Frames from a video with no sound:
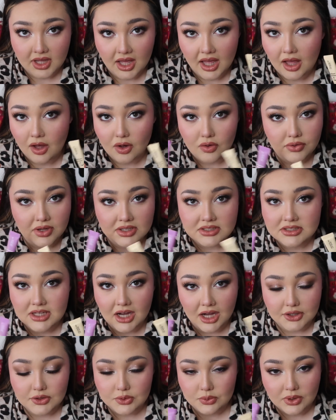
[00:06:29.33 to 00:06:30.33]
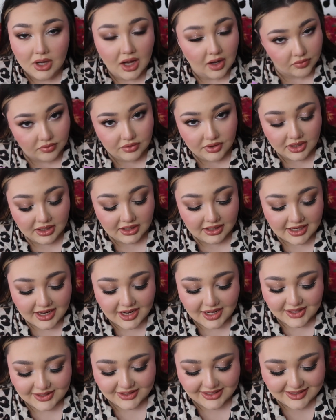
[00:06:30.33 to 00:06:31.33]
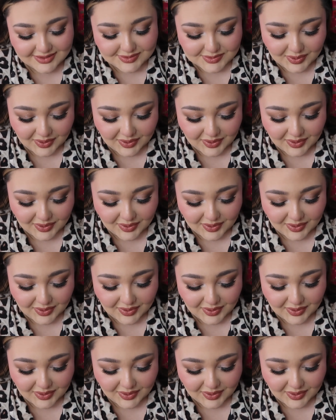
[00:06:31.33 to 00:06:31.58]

ELF has got you covered. These